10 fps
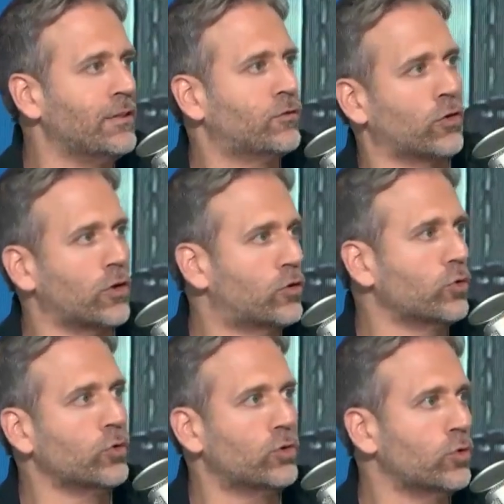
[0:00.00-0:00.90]
These are the
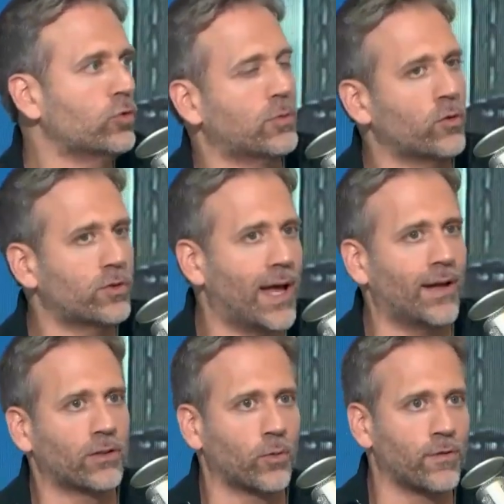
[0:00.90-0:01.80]
two dudes the most
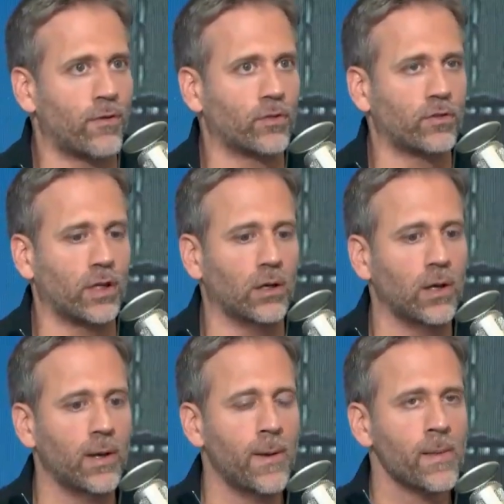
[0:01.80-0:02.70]
talented we've ever
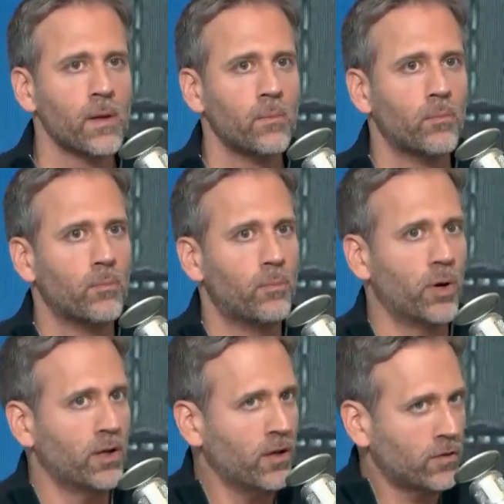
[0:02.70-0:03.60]
seen.
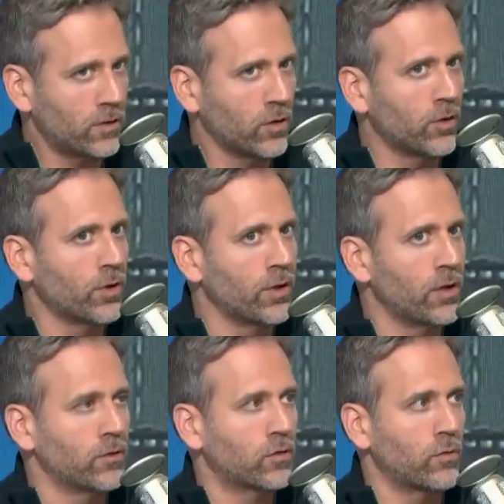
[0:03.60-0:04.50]
But it is still
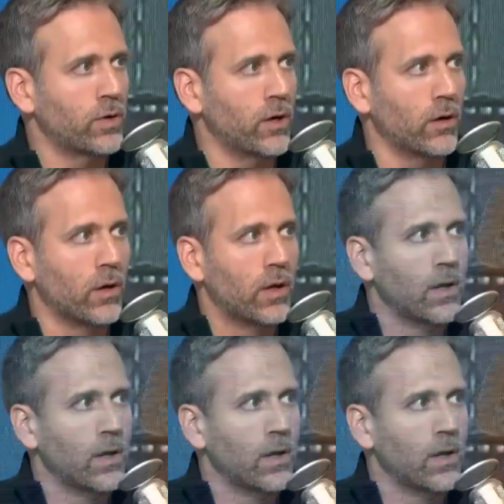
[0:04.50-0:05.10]
early in his career.